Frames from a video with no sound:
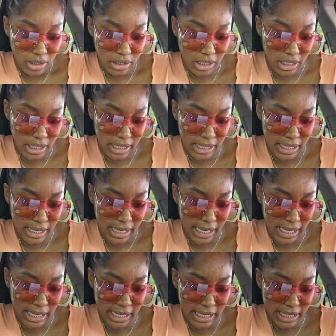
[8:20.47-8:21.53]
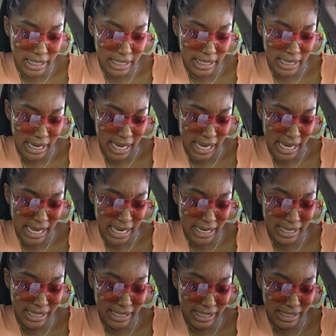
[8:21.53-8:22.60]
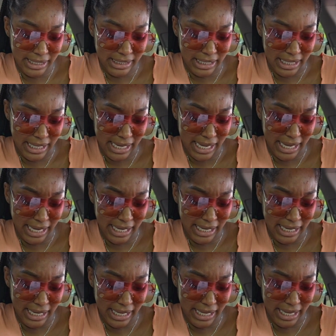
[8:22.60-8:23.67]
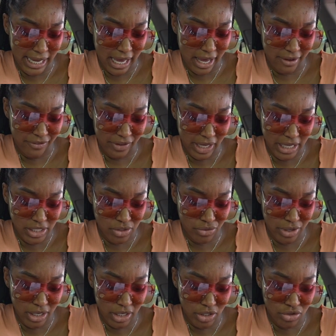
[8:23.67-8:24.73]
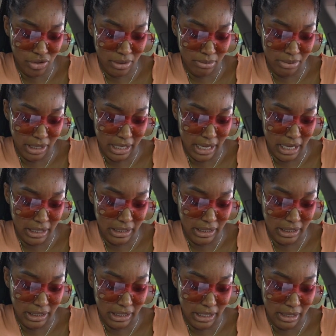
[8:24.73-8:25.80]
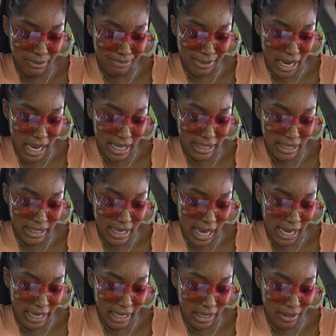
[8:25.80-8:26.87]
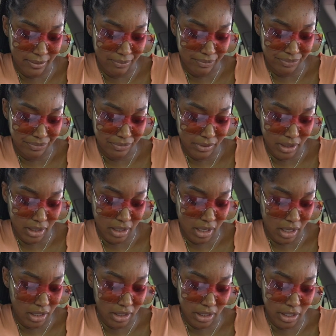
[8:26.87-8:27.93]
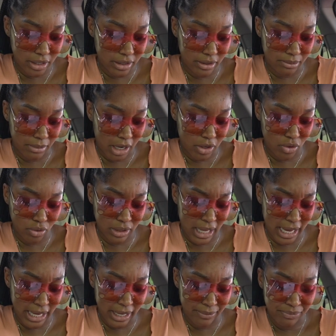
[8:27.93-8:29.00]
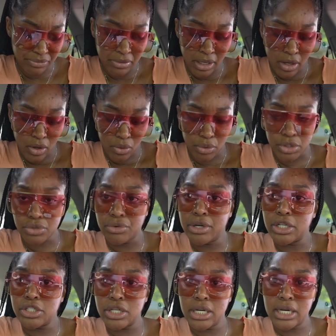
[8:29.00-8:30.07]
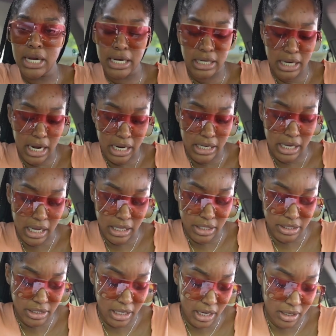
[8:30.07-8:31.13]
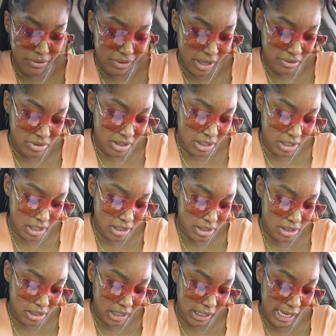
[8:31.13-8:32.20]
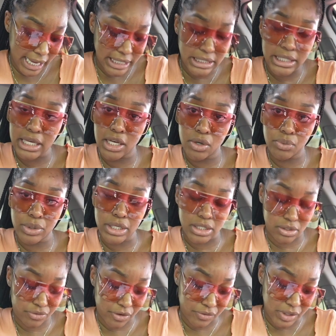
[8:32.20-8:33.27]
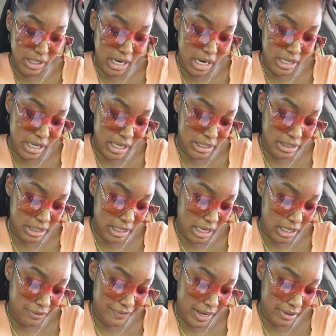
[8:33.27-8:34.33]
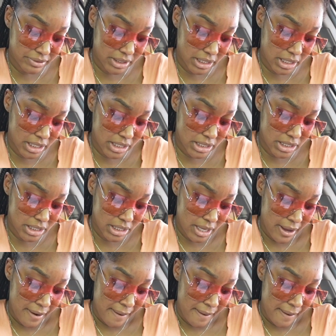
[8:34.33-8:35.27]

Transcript: the nan nan the Nanlit FS300B LED by light color Mono Light was $399.95 the light stand was $59.95